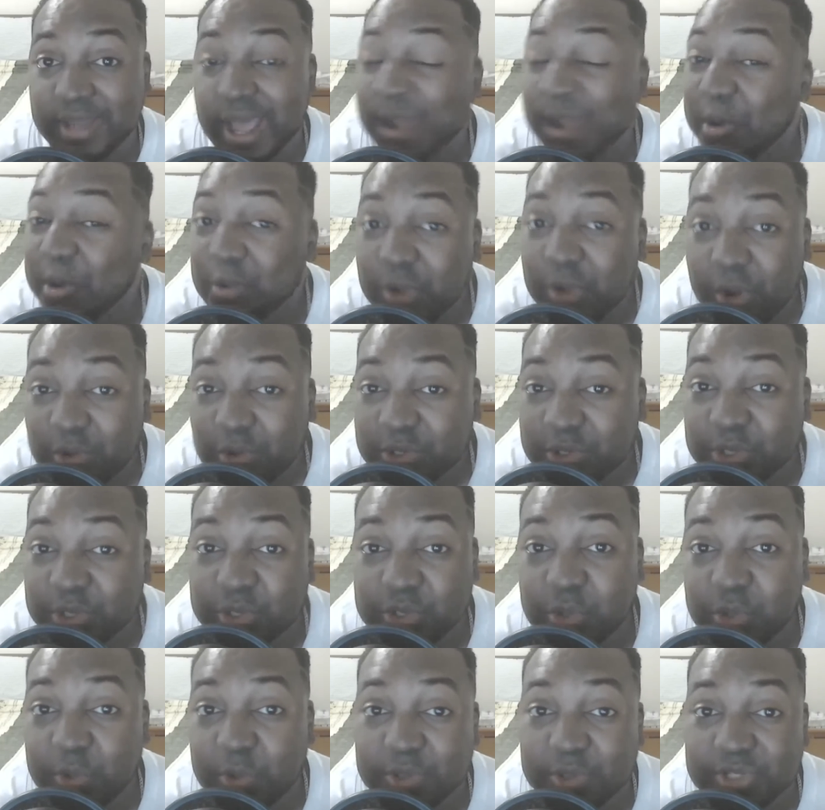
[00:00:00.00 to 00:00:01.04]
I don't go to the
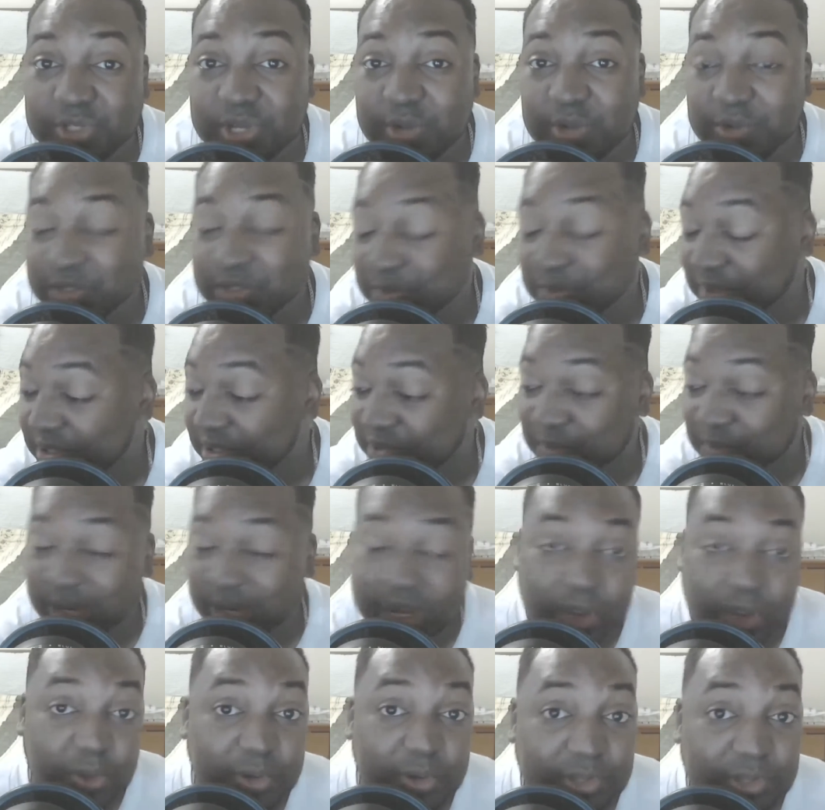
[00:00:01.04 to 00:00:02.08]
tourist areas because when
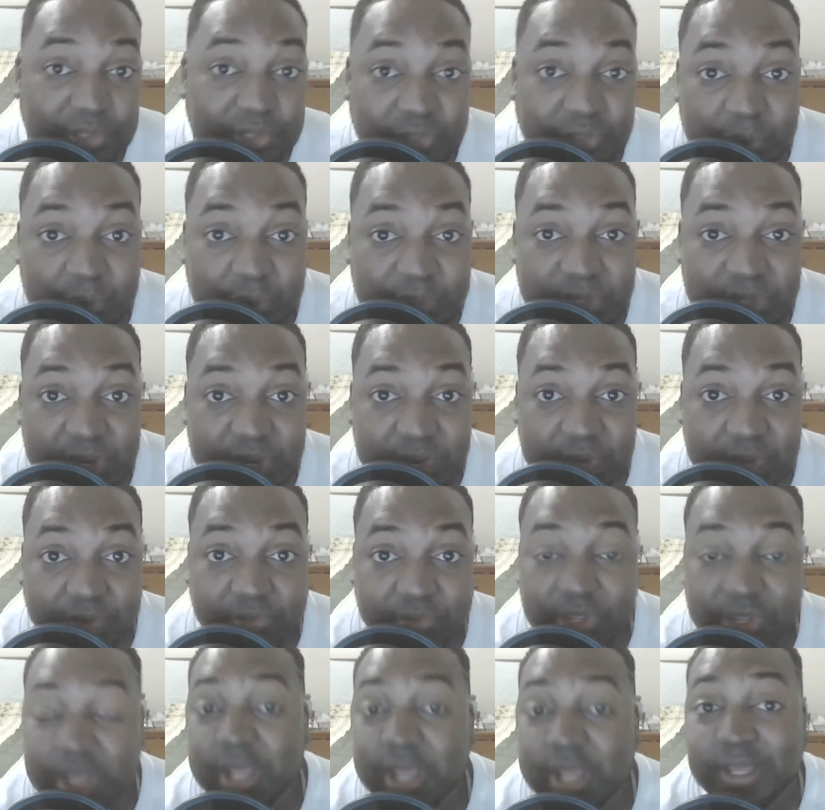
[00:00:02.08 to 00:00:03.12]
I go to the tourist
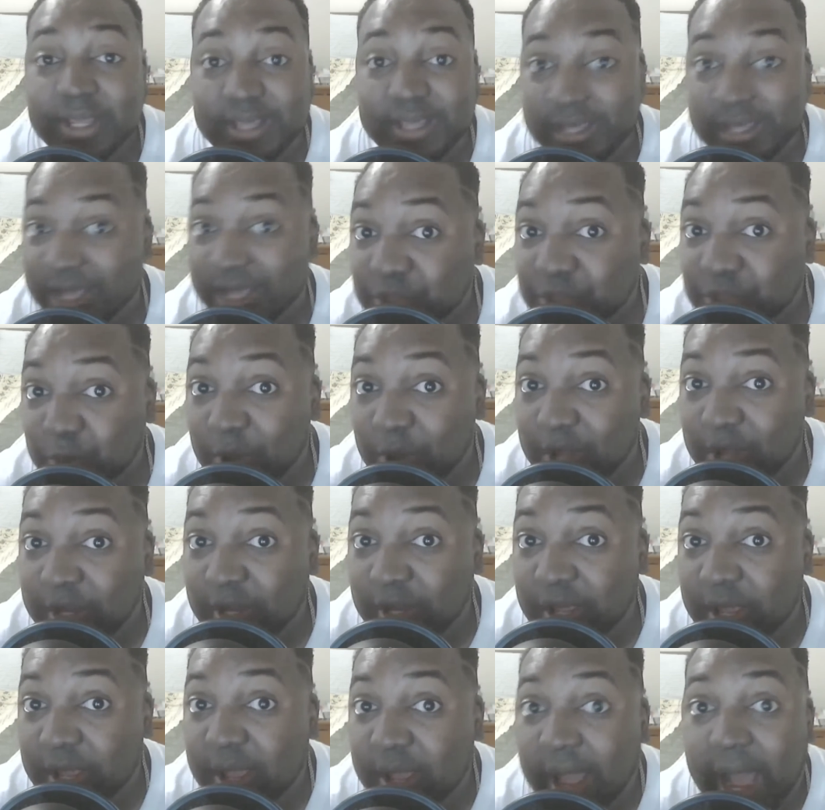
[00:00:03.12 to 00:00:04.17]
areas, guess what?
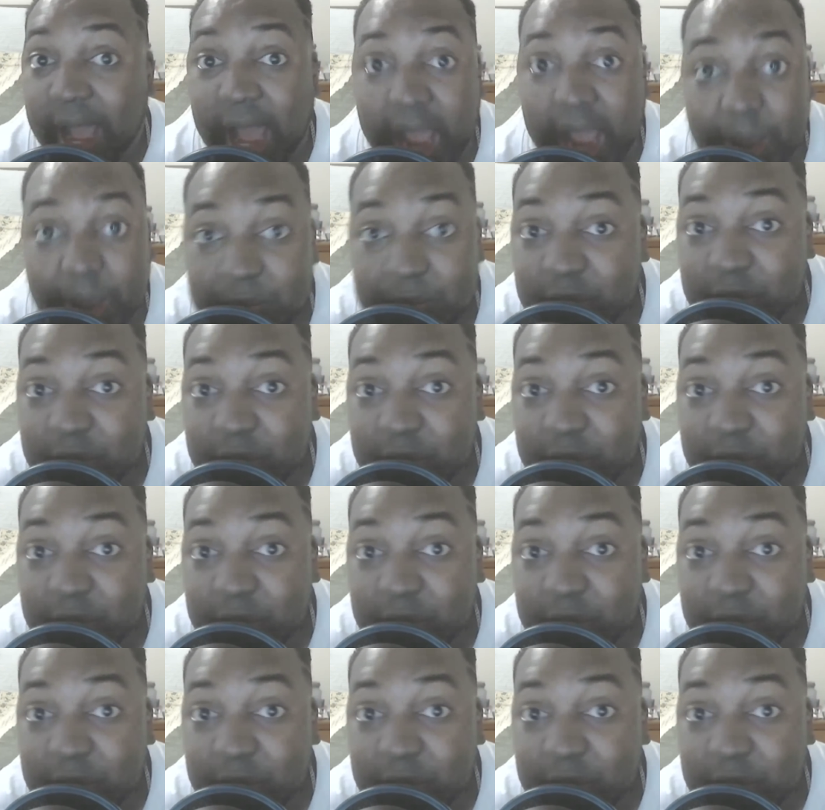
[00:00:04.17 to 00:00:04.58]
I'm